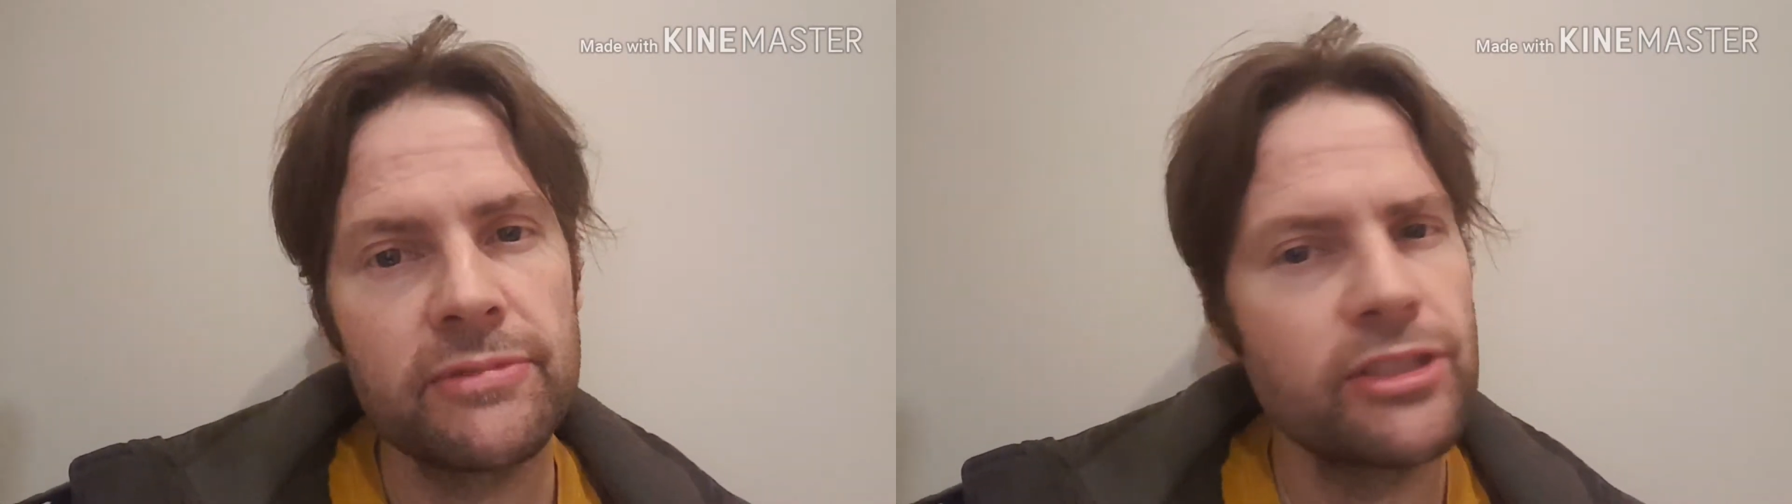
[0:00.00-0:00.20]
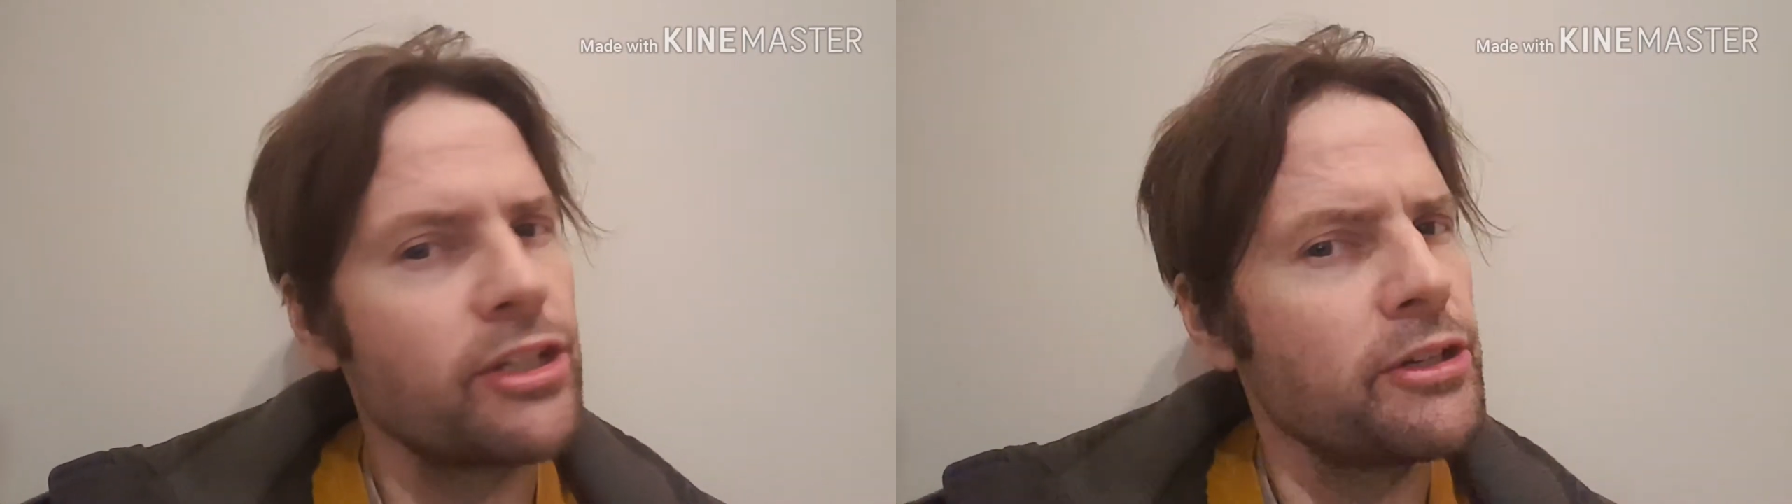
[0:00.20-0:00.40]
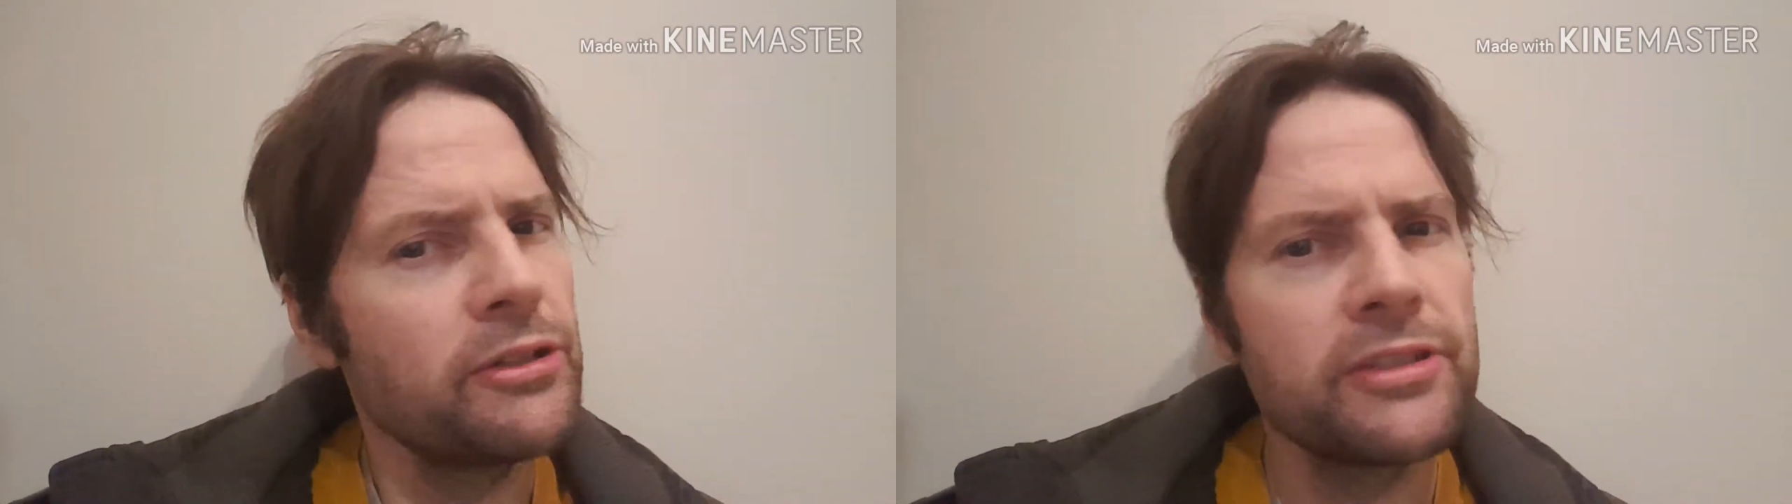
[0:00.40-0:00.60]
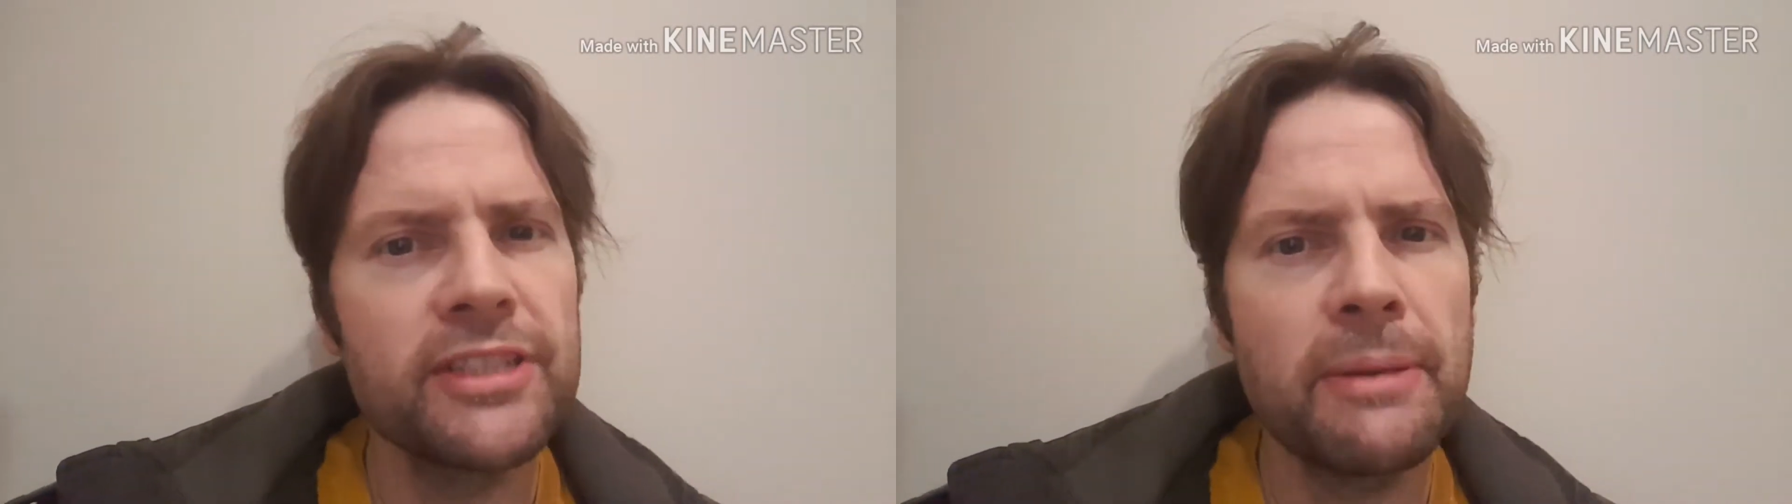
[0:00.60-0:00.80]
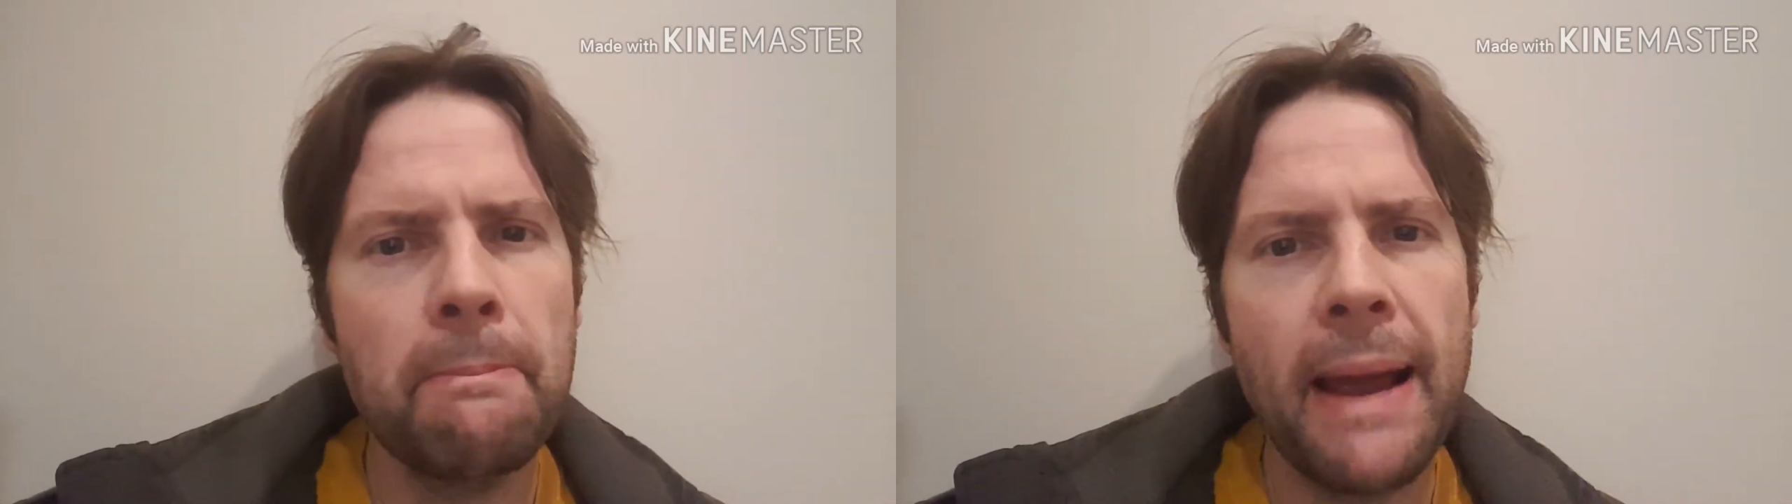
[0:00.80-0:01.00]
so
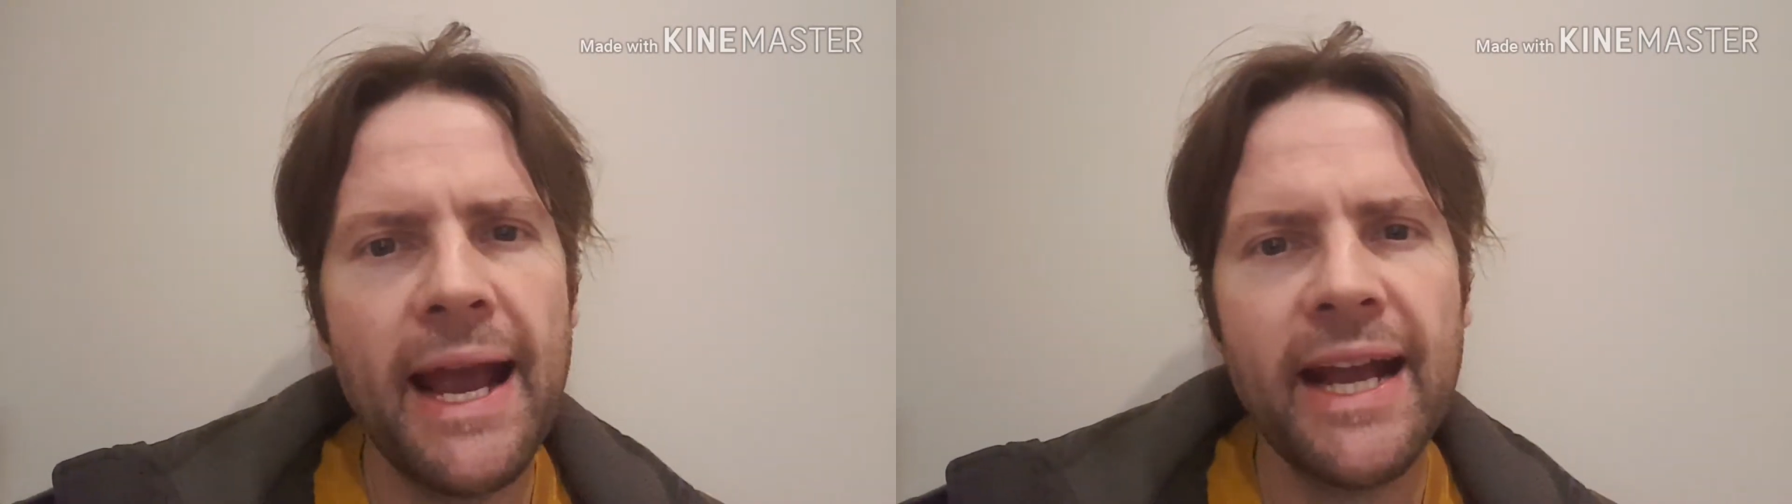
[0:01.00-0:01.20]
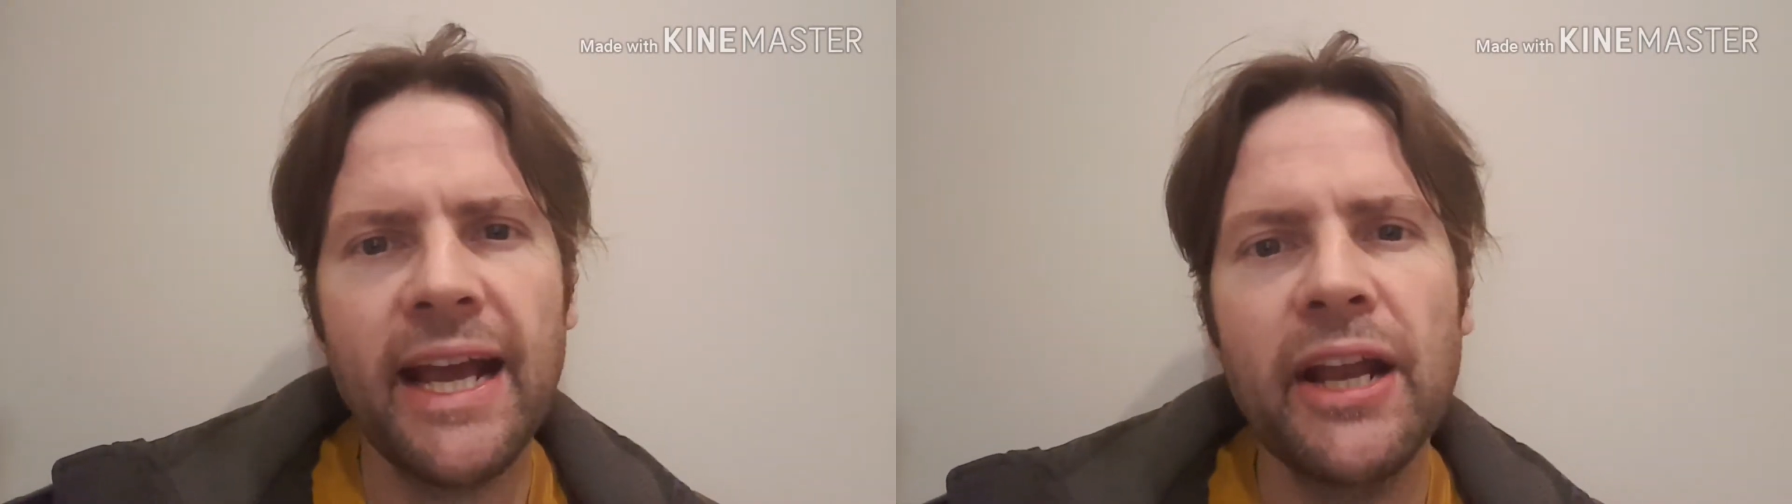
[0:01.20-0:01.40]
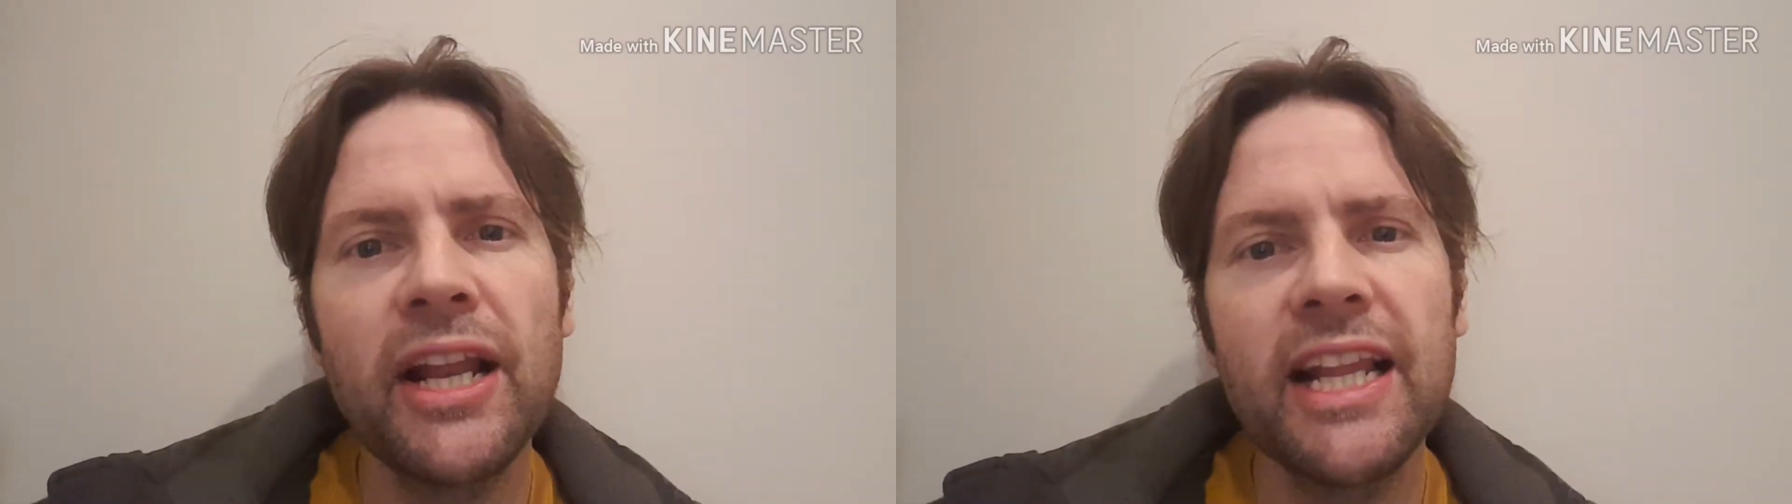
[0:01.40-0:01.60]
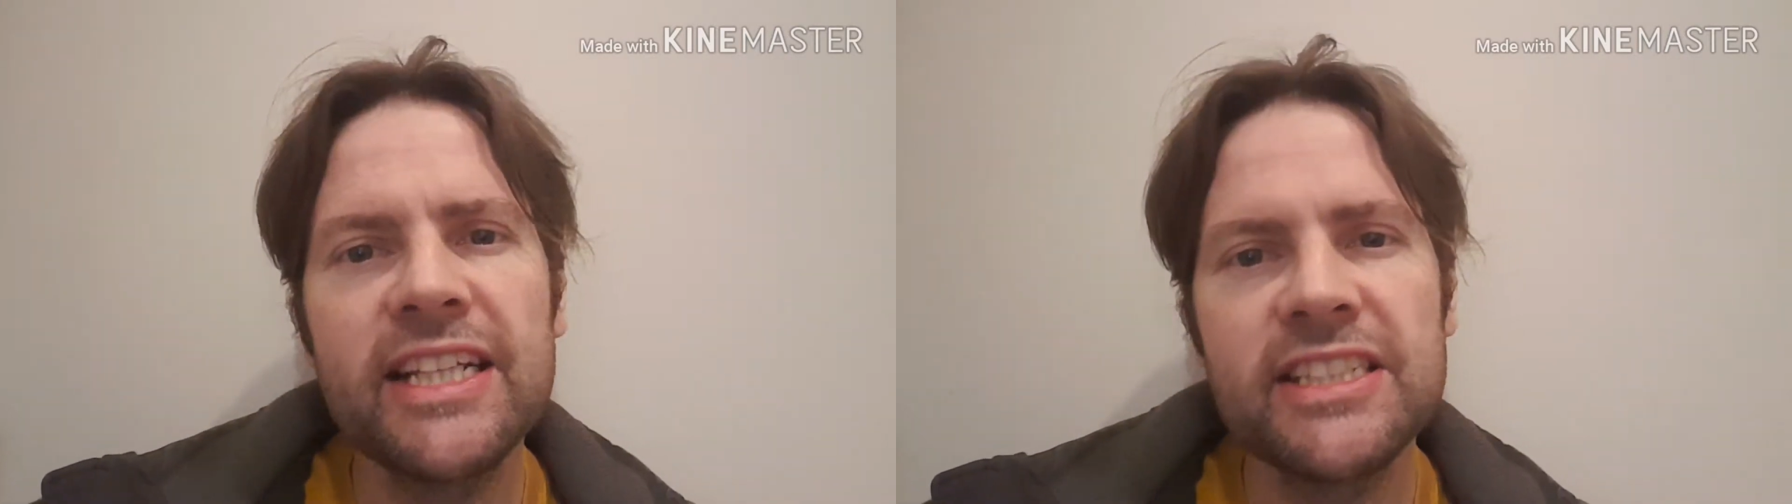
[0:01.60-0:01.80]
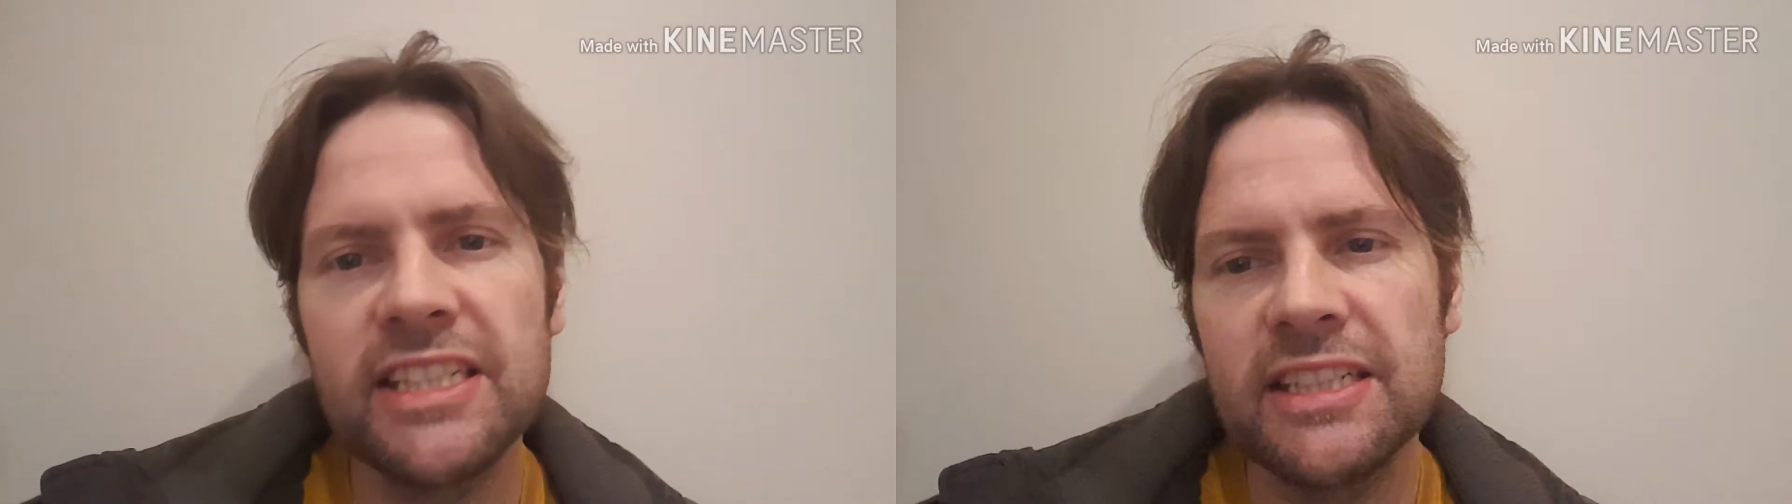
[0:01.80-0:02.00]
sit back and
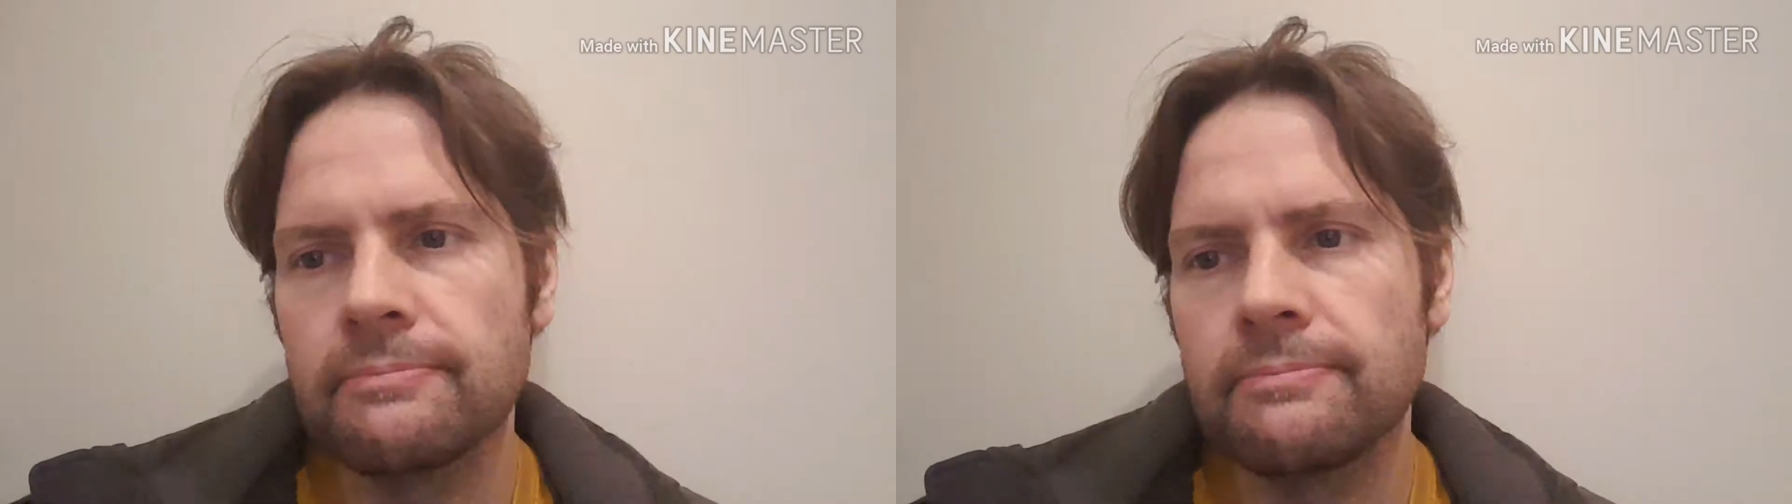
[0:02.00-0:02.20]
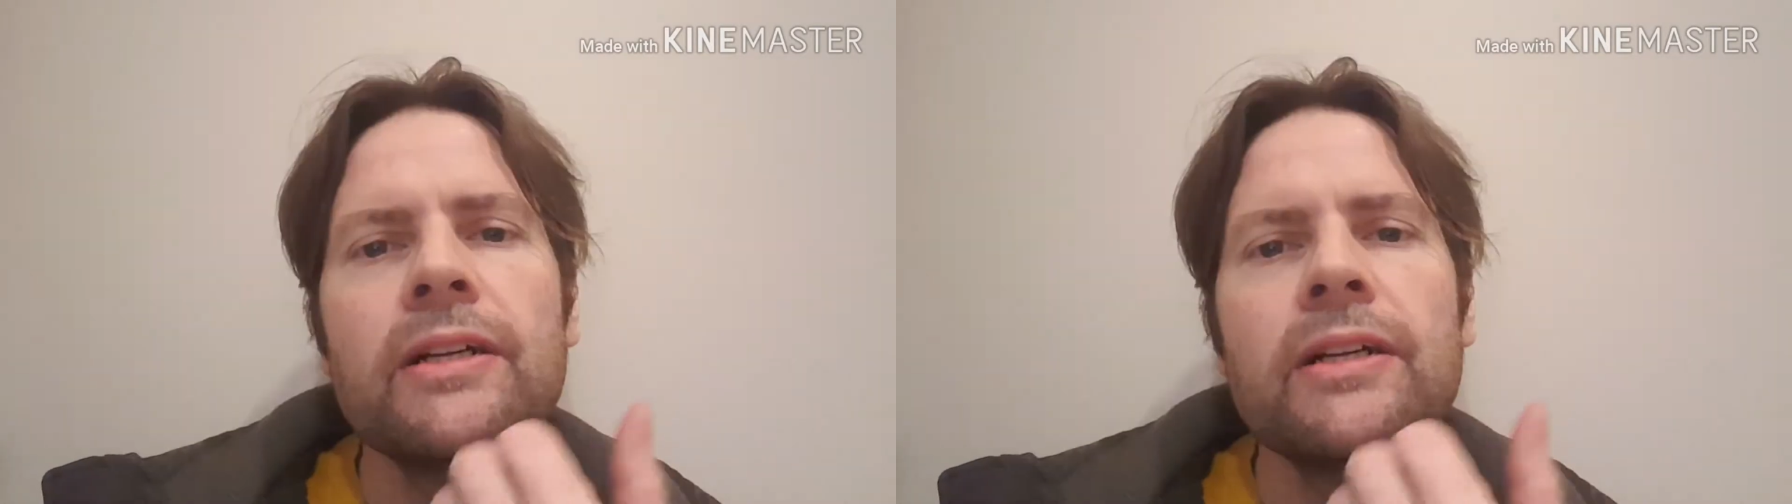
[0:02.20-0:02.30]
listen.